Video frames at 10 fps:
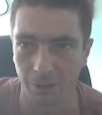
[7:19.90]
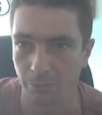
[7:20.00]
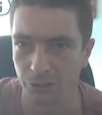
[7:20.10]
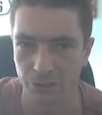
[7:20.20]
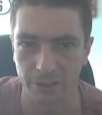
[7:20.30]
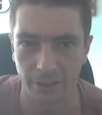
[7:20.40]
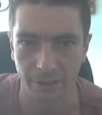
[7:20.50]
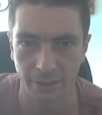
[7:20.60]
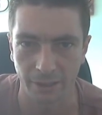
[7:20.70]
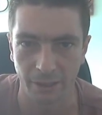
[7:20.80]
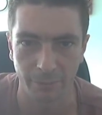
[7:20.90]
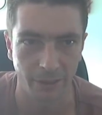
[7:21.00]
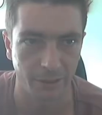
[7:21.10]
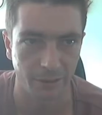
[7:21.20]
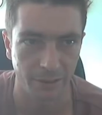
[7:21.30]
I will just say that email
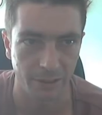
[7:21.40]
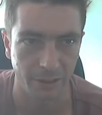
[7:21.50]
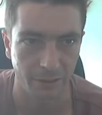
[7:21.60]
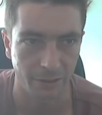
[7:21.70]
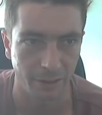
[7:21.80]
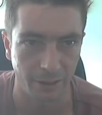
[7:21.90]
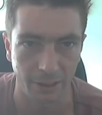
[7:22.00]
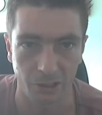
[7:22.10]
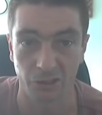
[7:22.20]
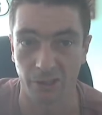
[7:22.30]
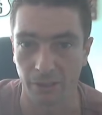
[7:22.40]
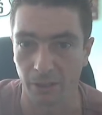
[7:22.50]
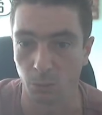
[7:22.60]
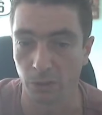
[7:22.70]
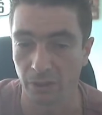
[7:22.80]
that I sent, I
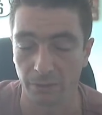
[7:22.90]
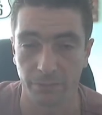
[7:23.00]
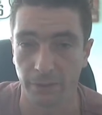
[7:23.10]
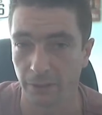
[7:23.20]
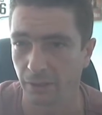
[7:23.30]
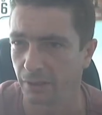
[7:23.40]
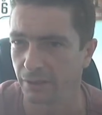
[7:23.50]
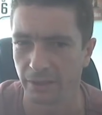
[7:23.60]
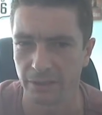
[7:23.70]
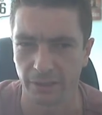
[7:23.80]
won an affiliate contest.